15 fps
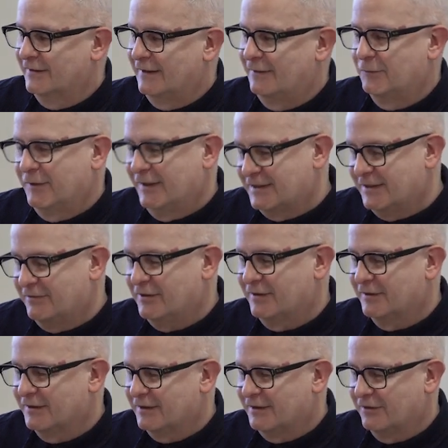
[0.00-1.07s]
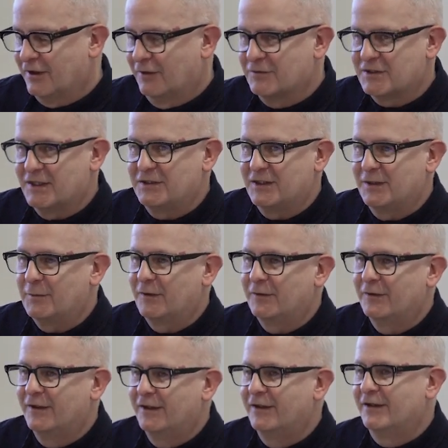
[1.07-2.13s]
And we had to have a little conversation about
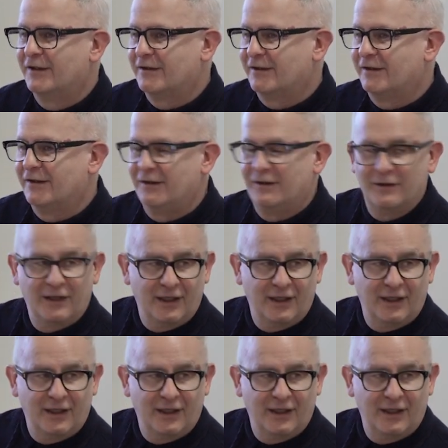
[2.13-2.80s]
the